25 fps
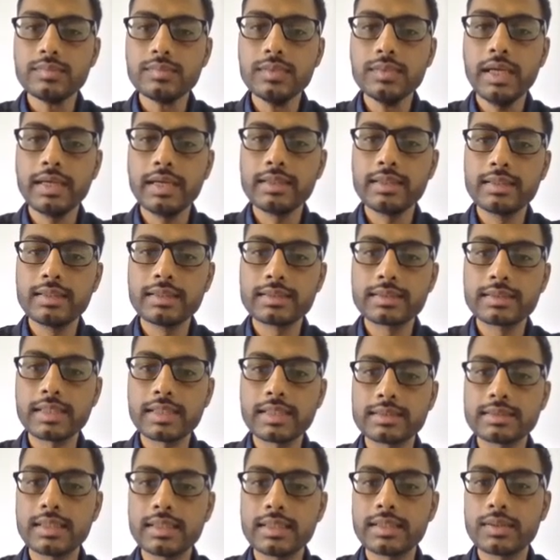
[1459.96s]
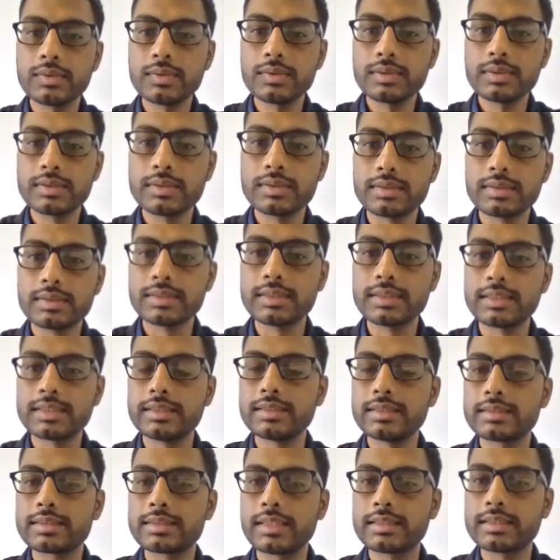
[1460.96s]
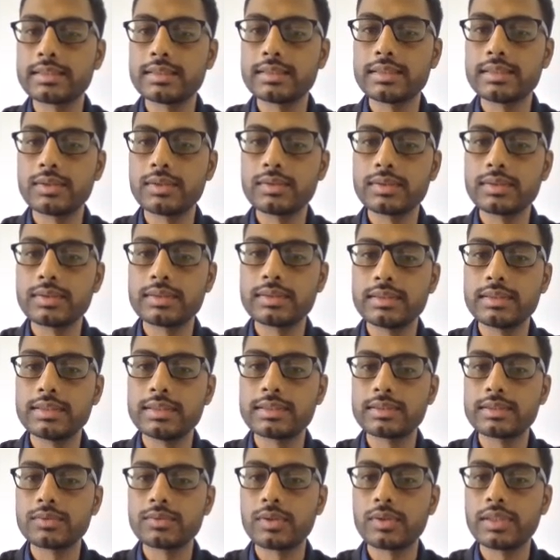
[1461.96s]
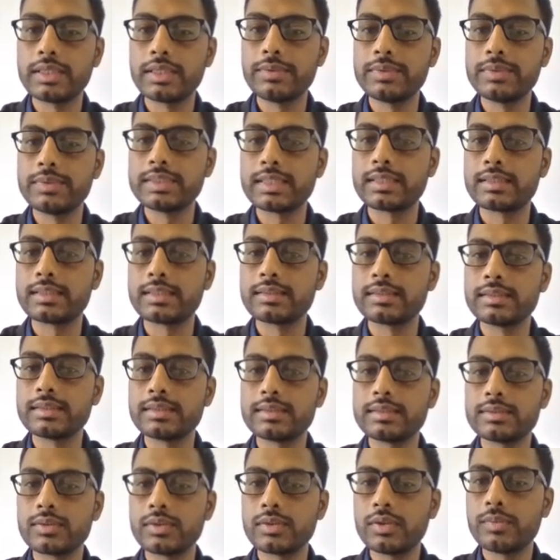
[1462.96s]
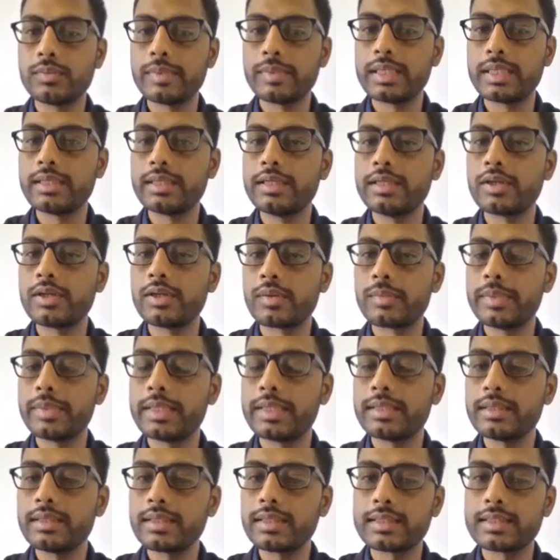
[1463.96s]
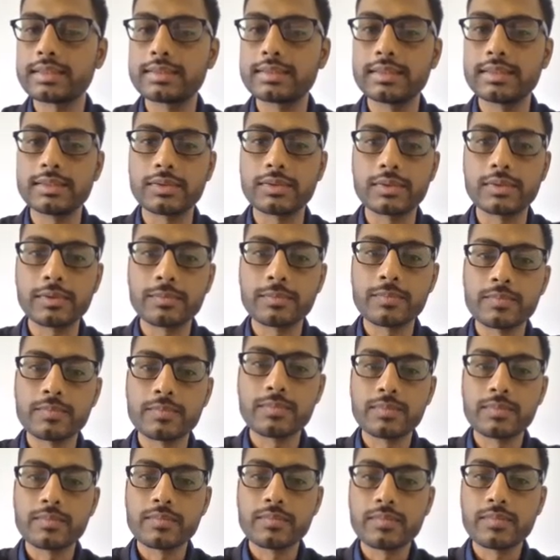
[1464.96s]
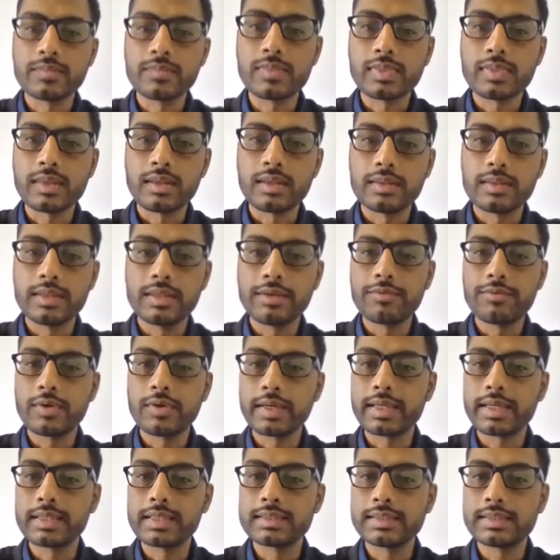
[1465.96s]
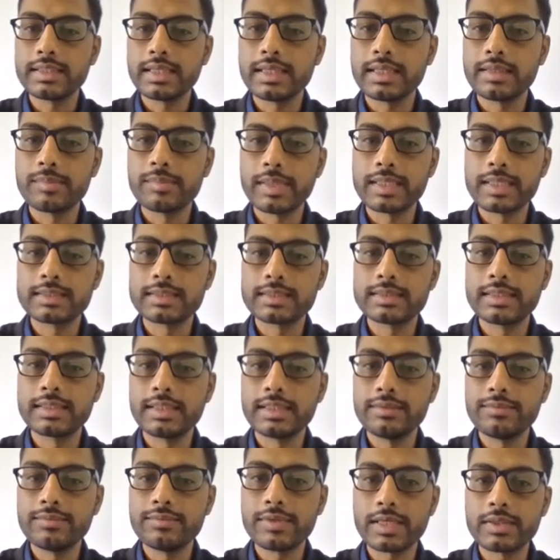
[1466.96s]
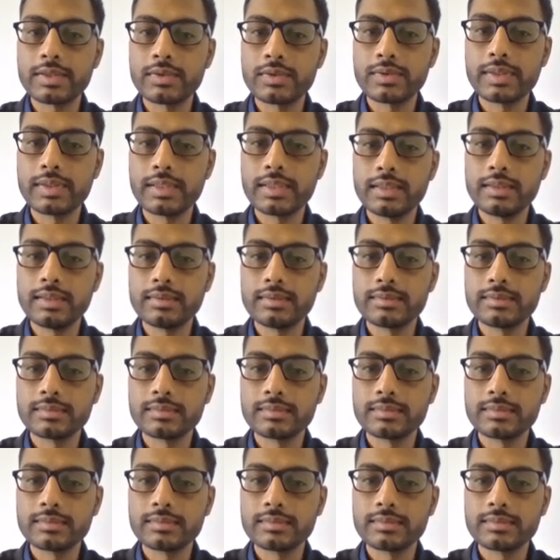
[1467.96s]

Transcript: Anything is cancelling out. This and this cancels out. This is what? Division. So numerator denominator cancels out. Therefore, I can say n minus 3 factorial